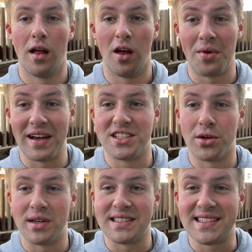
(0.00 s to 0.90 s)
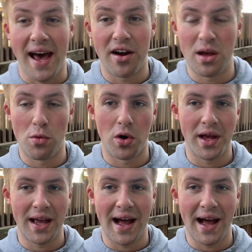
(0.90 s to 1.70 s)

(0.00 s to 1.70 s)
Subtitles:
All right, so it is Saturday morning.